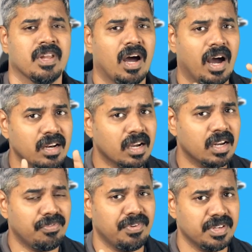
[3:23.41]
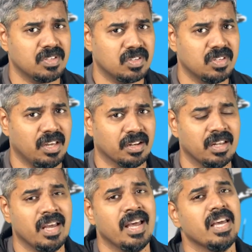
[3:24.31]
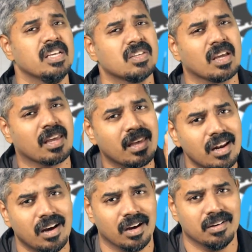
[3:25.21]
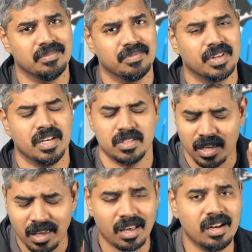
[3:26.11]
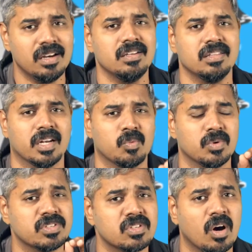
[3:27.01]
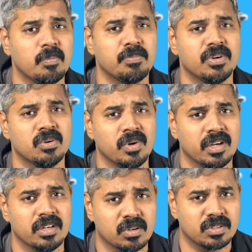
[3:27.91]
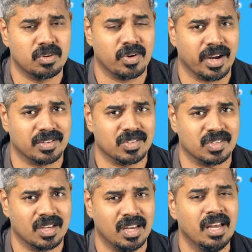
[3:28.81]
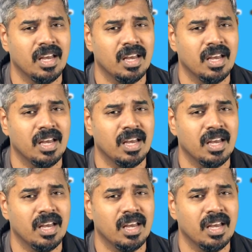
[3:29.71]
Unconfessed sin is a killer. It's a killer that will stop you in your tracks.